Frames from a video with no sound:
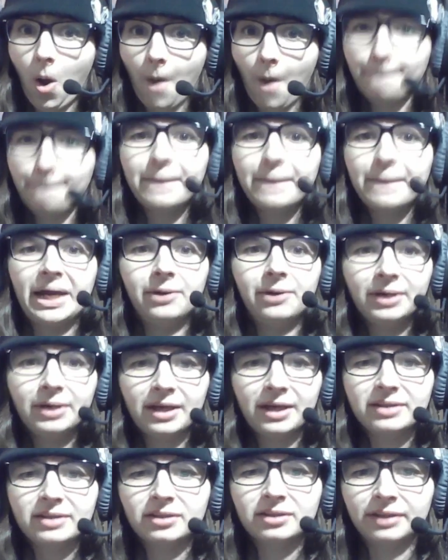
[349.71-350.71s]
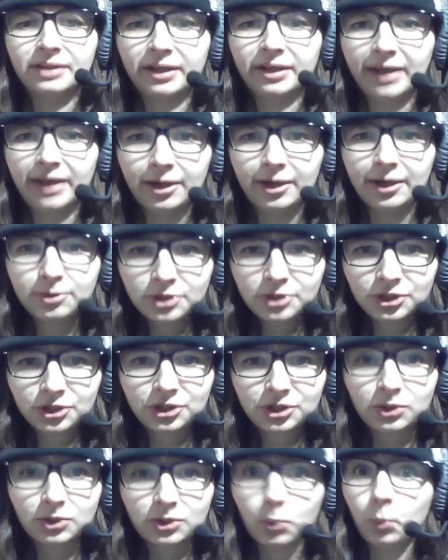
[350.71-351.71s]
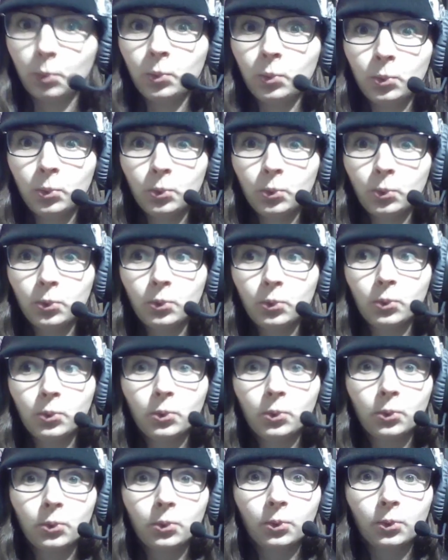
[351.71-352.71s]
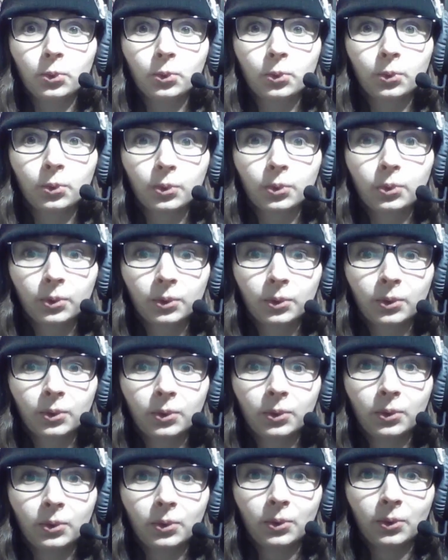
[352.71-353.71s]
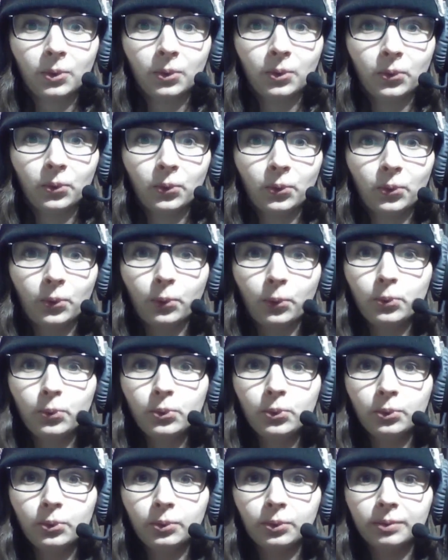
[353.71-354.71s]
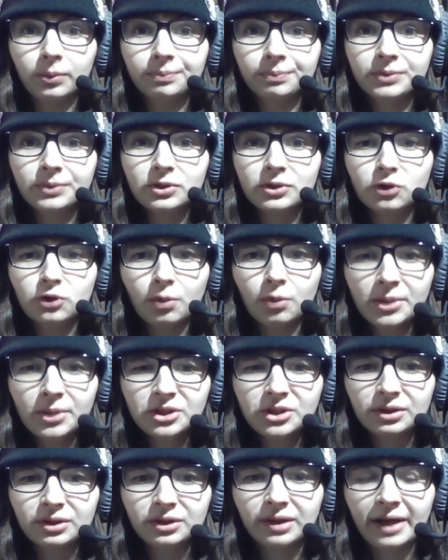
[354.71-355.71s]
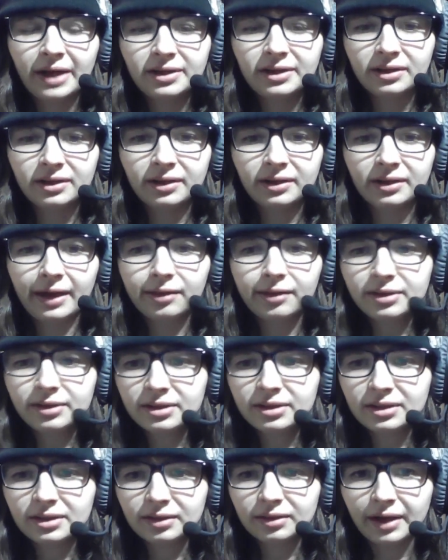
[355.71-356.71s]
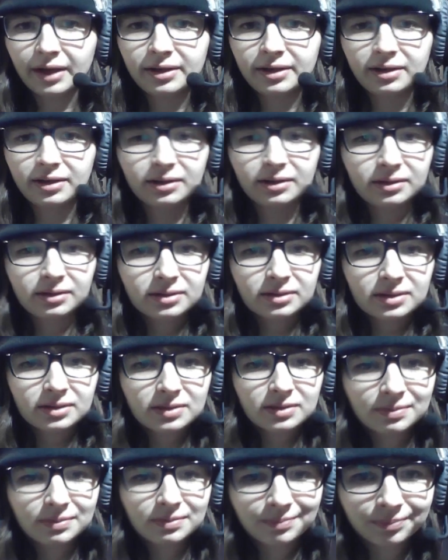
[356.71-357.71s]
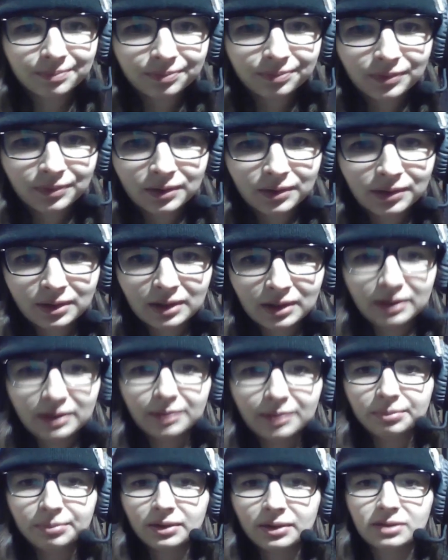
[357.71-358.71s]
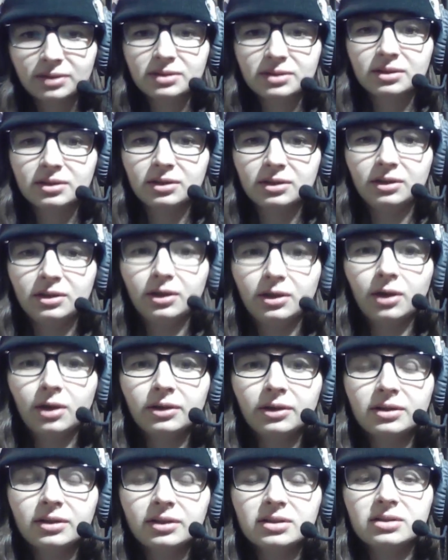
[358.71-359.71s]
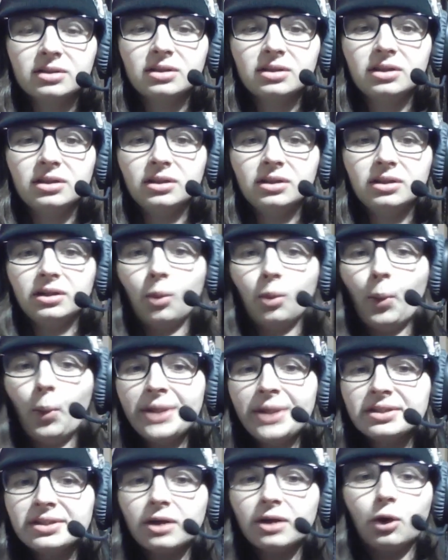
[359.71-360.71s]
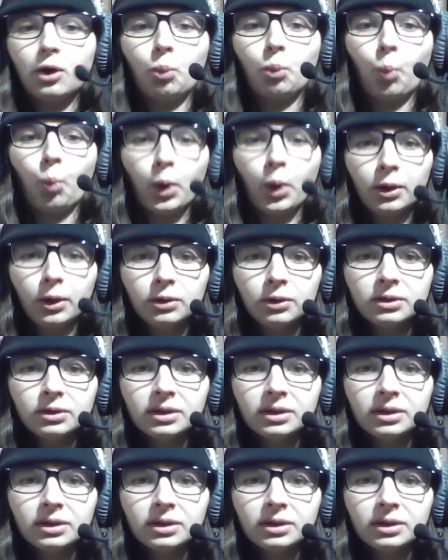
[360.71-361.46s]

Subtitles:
Paradise on the couch? Ooh. Ooh. So much lighting. LED lightings. Yep, this is the wet world